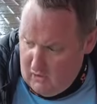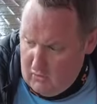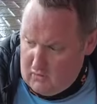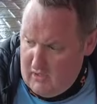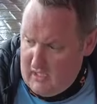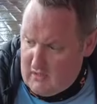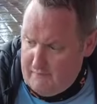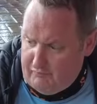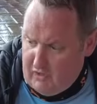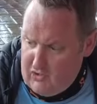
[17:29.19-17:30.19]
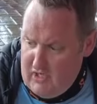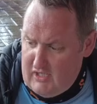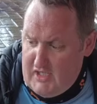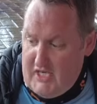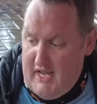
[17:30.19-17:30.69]
So, look at this
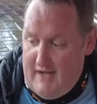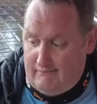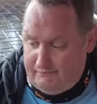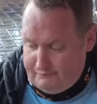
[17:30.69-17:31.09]
drink today.